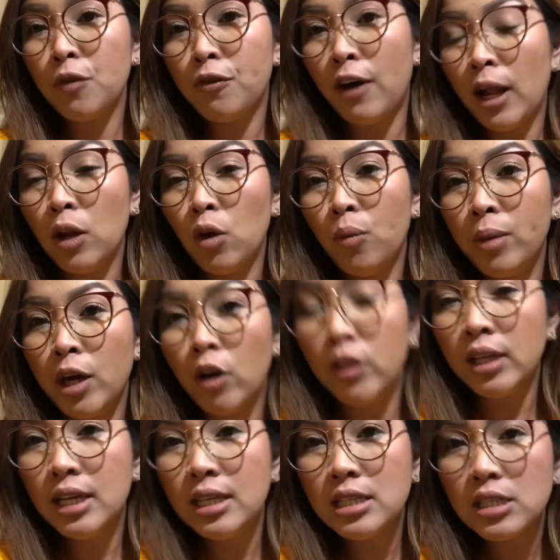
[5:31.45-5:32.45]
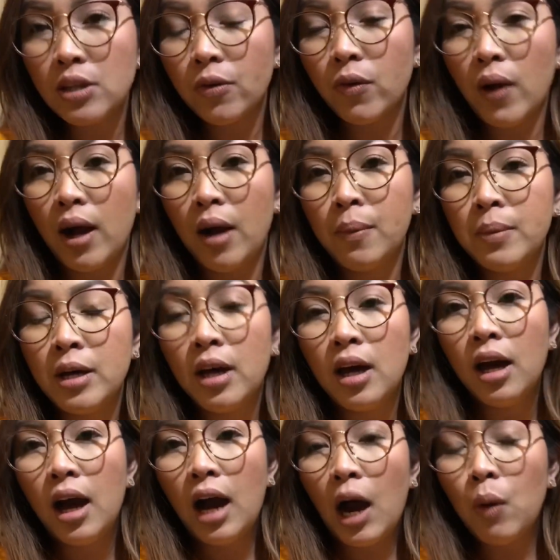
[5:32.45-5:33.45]
to follow me on Instagram,
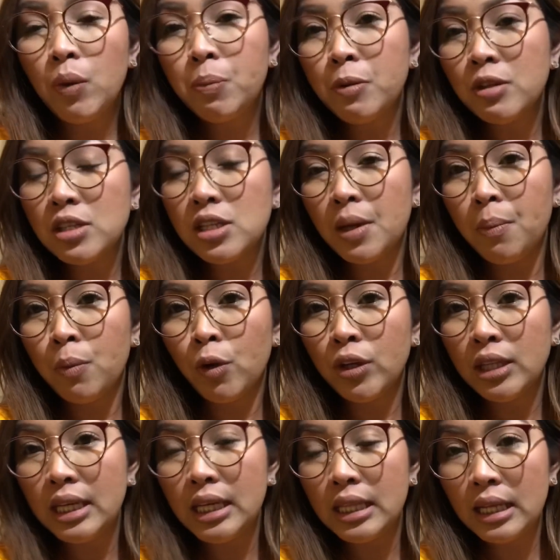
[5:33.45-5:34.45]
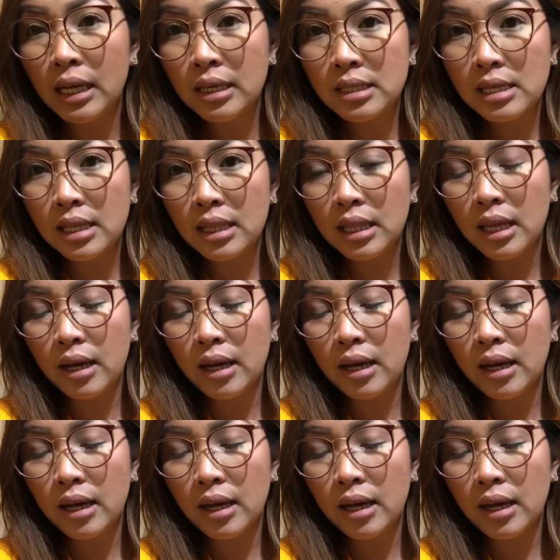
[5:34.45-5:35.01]
I will put some more details in